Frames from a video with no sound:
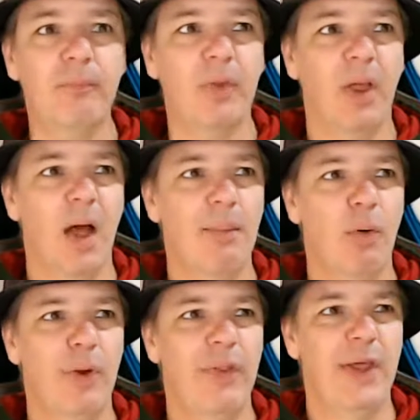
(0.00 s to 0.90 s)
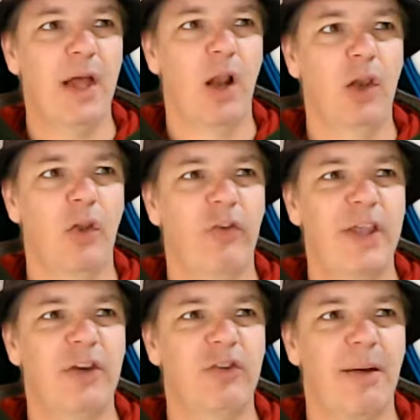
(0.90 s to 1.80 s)
in the Lottie
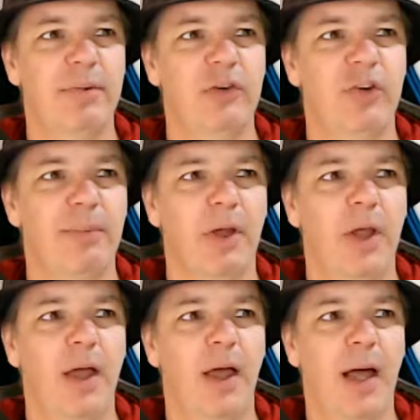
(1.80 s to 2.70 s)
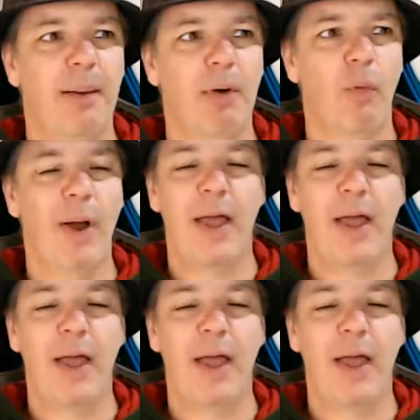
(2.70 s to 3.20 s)
Championship. Where